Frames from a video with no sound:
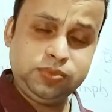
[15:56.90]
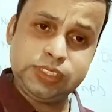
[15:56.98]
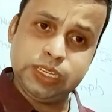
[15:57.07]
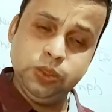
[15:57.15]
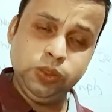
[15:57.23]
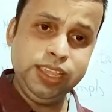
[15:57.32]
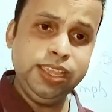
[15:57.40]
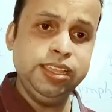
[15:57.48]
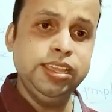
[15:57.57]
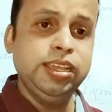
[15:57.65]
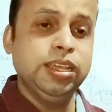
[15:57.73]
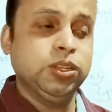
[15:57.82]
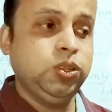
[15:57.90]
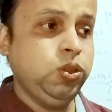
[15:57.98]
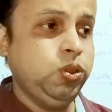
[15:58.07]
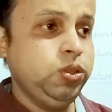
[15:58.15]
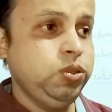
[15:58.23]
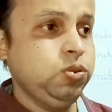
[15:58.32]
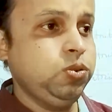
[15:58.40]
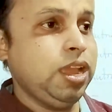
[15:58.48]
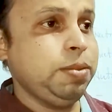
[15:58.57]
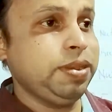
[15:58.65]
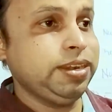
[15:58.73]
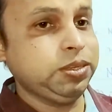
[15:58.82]
Okay, so you
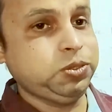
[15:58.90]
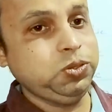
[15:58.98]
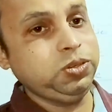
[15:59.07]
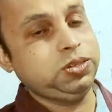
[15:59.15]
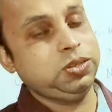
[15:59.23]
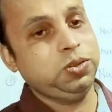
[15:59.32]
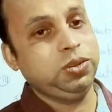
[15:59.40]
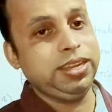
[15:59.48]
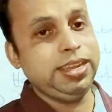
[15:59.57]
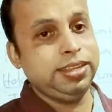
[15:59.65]
have understood, okay,